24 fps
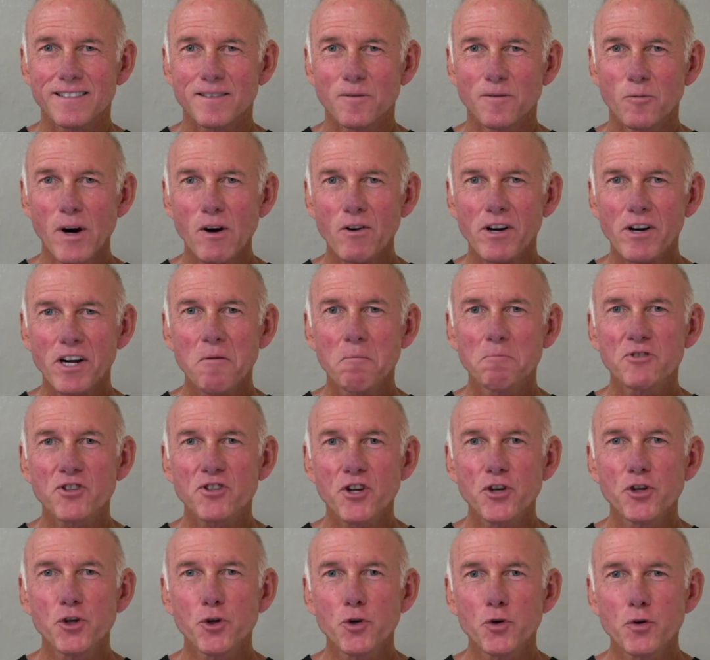Welcome
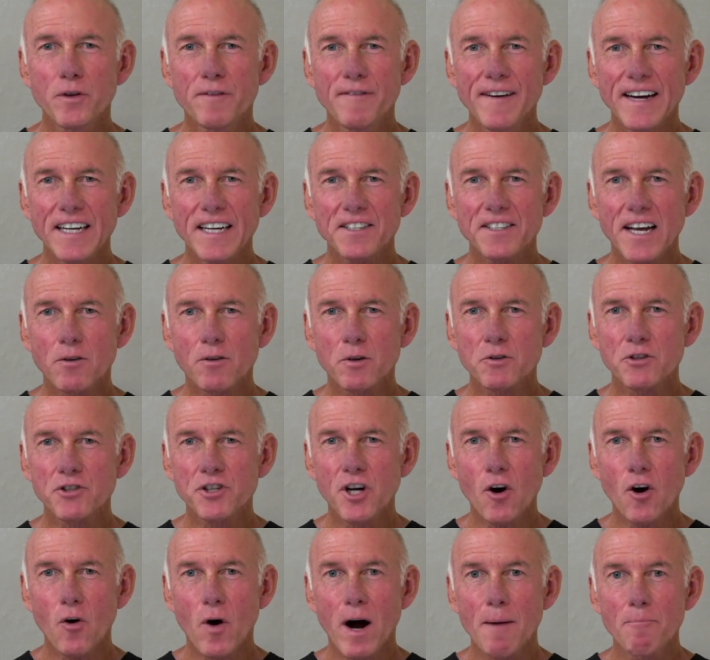to the Vet Dental
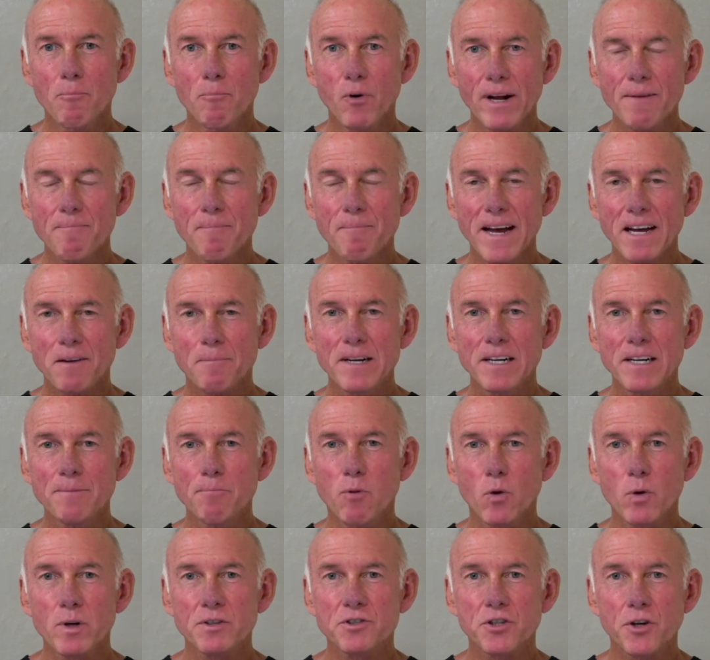Show. I'm Brett Beckman,
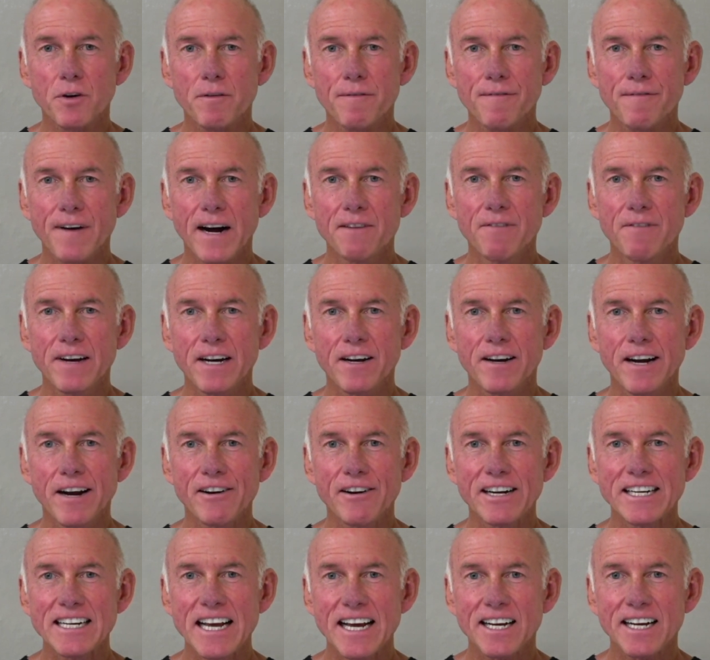board certified
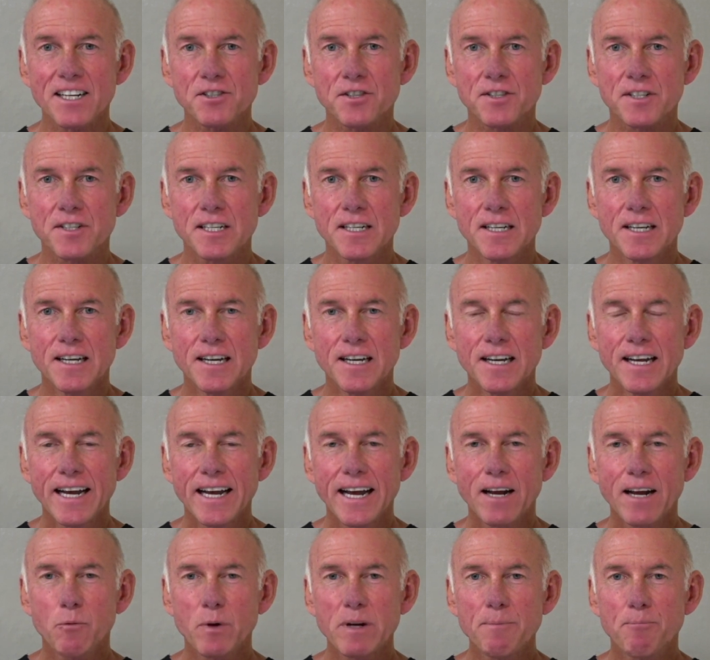veterinary dentist,
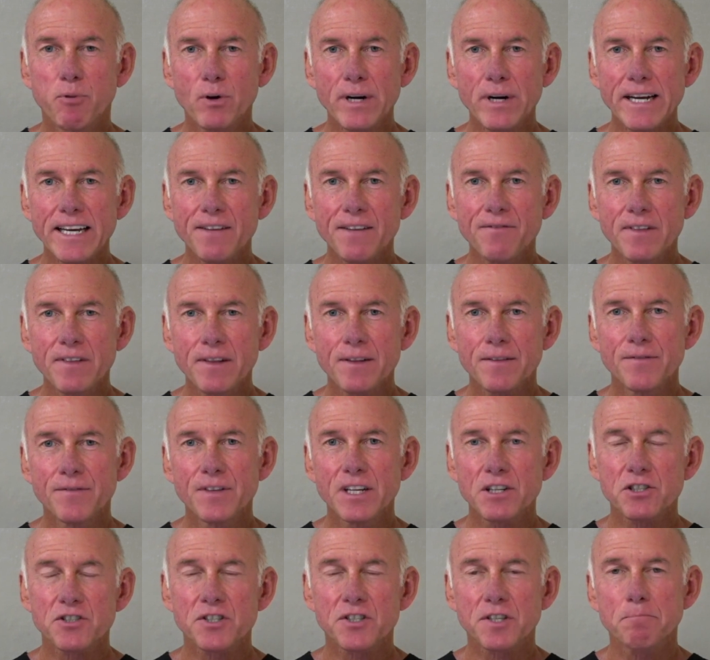and we bring
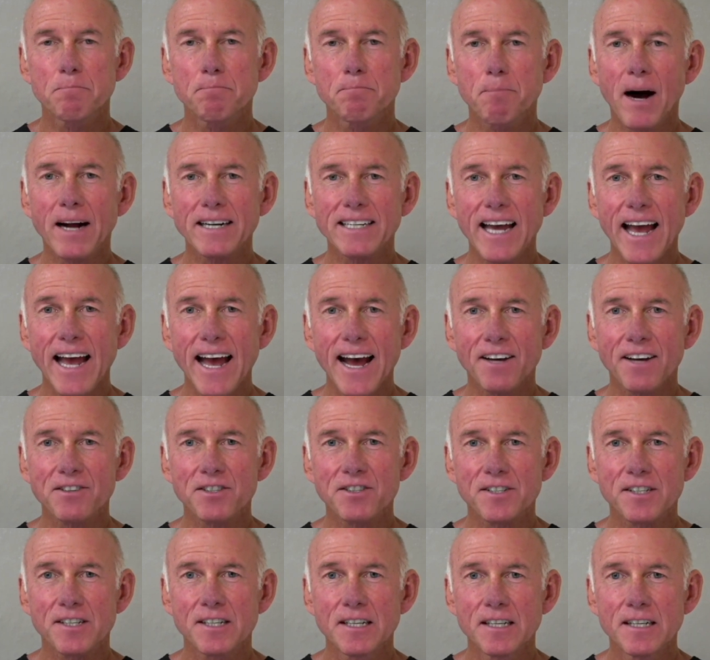this
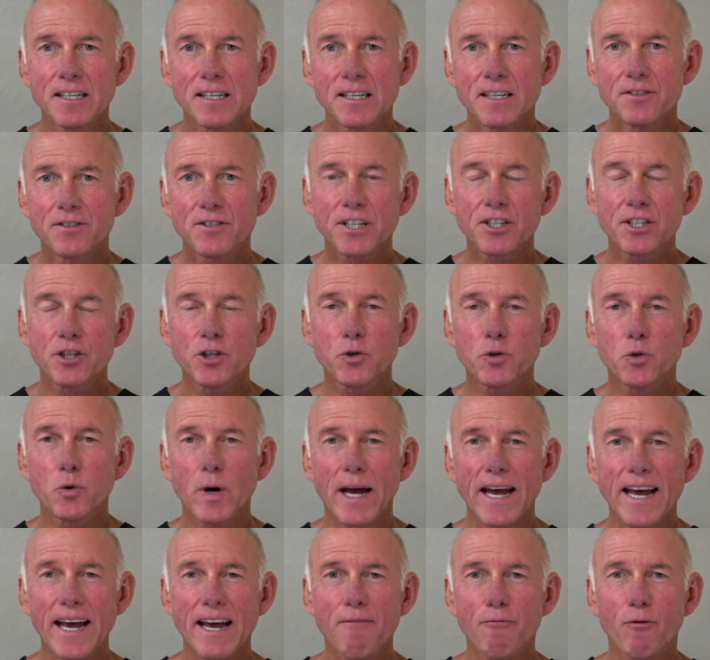podcast to you
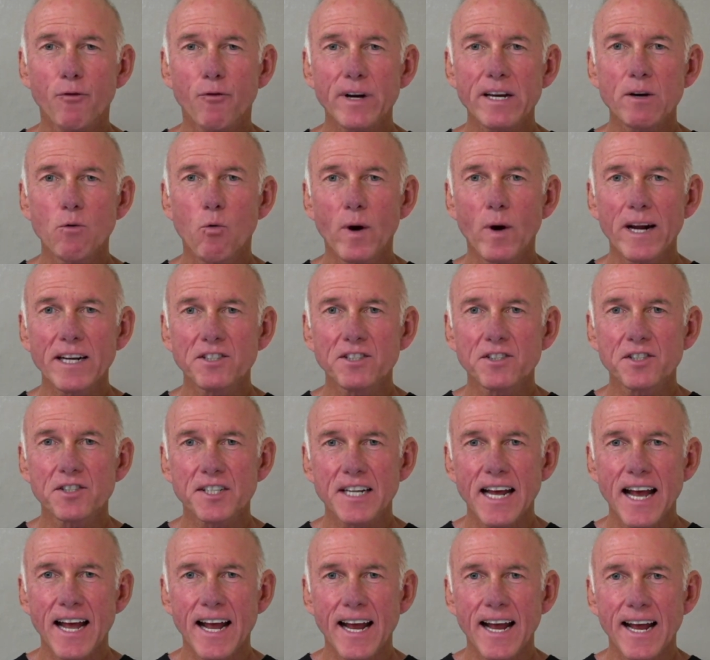every
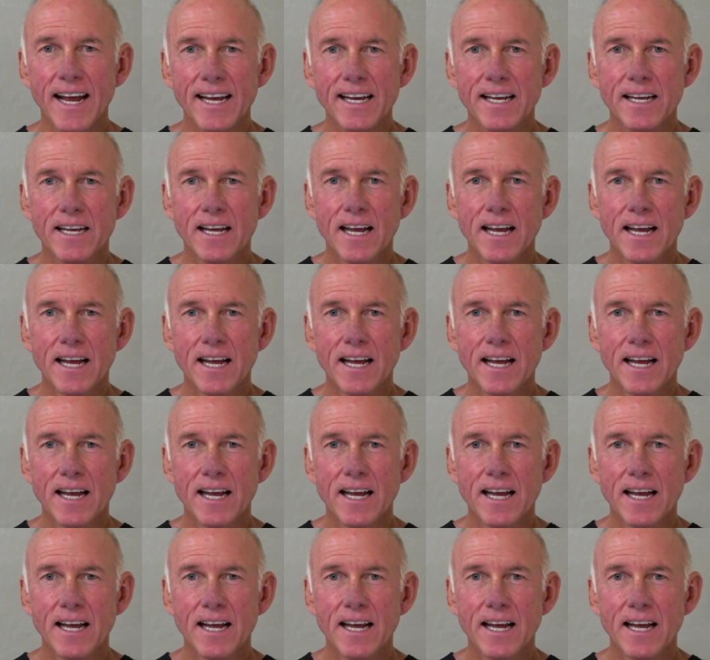Wednesday